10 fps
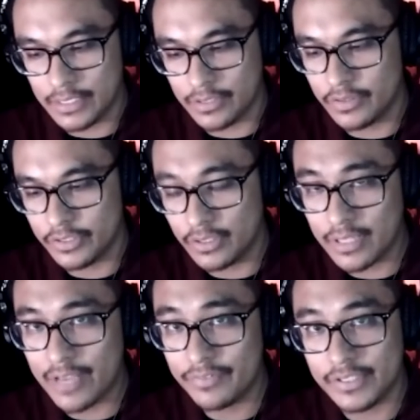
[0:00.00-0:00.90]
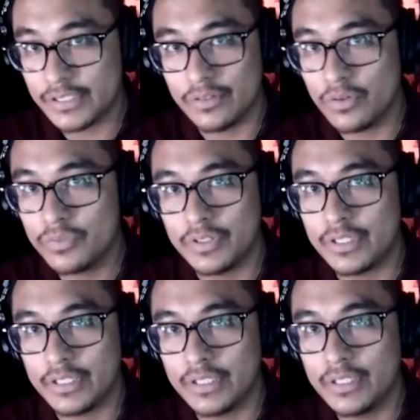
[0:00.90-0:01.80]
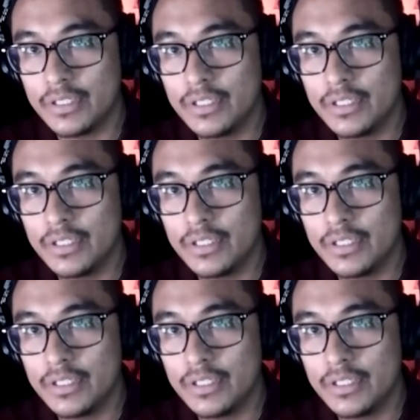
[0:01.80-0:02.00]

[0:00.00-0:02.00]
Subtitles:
your life isn't over.